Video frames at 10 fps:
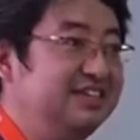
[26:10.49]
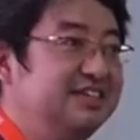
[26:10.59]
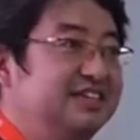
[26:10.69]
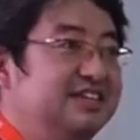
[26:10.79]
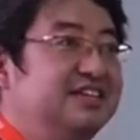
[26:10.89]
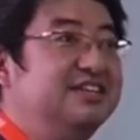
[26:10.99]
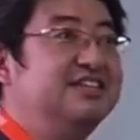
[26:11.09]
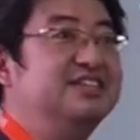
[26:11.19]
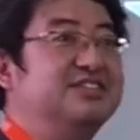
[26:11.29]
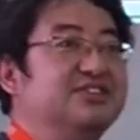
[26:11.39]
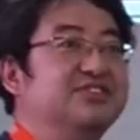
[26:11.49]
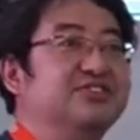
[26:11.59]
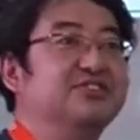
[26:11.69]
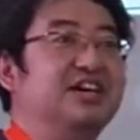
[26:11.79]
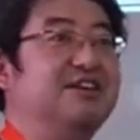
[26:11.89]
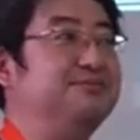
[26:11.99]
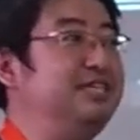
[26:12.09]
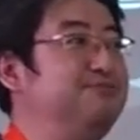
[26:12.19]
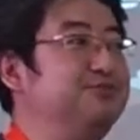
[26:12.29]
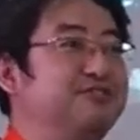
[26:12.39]
So how many
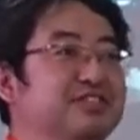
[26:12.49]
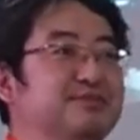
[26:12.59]
programmers here?